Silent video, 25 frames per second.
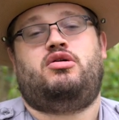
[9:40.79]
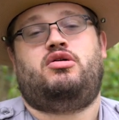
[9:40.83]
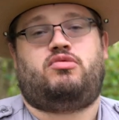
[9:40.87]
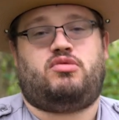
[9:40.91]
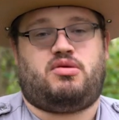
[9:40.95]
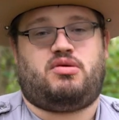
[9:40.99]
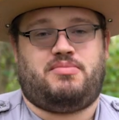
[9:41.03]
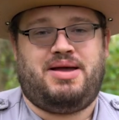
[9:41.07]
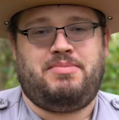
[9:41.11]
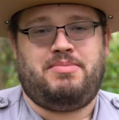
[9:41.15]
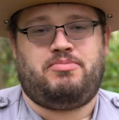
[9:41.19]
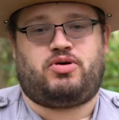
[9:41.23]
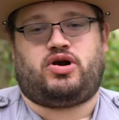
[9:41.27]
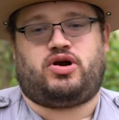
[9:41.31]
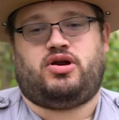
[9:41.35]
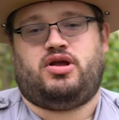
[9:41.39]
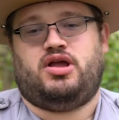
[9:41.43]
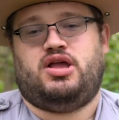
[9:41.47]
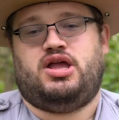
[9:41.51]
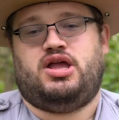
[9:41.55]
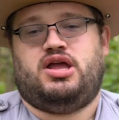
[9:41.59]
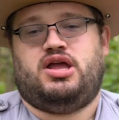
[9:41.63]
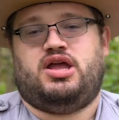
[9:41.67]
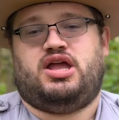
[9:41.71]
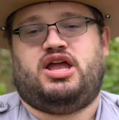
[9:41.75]
Remember,
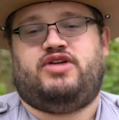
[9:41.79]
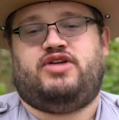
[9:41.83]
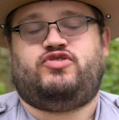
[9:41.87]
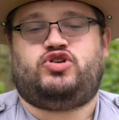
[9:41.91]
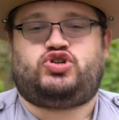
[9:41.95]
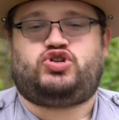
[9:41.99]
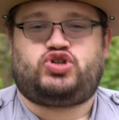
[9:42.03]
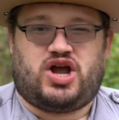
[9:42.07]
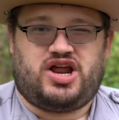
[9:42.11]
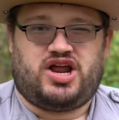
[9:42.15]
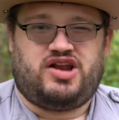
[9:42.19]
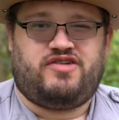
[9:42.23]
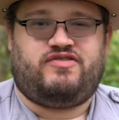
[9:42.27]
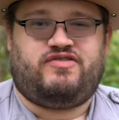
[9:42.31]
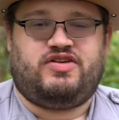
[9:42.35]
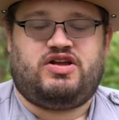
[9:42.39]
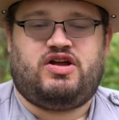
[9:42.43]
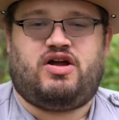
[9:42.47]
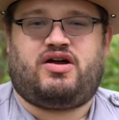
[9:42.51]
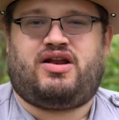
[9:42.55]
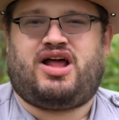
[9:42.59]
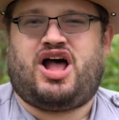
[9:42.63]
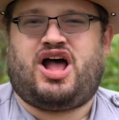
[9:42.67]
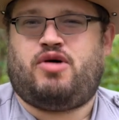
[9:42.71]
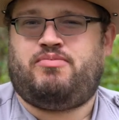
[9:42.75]
if you're trying to
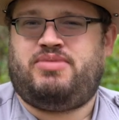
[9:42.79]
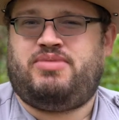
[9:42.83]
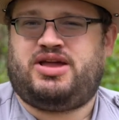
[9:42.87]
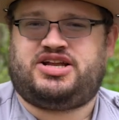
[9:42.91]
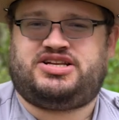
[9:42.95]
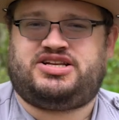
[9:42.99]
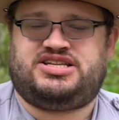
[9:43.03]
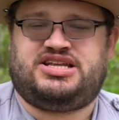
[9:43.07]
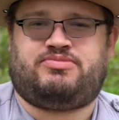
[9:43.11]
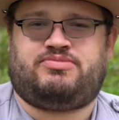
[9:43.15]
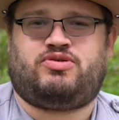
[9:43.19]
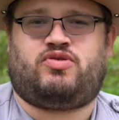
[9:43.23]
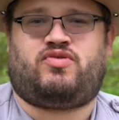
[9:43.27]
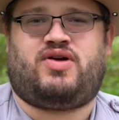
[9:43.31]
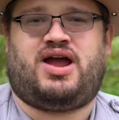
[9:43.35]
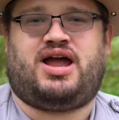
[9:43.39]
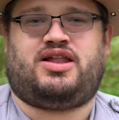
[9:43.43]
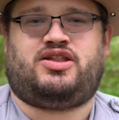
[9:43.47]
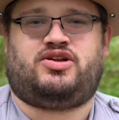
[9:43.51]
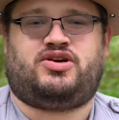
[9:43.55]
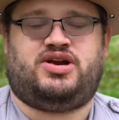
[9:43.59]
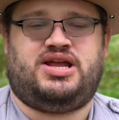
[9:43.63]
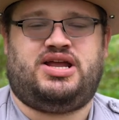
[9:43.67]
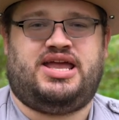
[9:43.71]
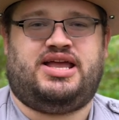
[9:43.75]
figure out how big a timber
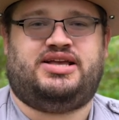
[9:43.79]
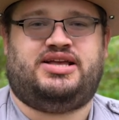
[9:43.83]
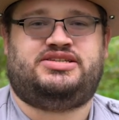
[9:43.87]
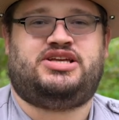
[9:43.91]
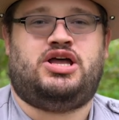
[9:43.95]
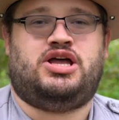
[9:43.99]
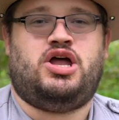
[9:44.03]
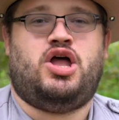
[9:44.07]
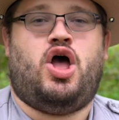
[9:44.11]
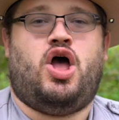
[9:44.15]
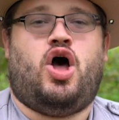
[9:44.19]
rattler is,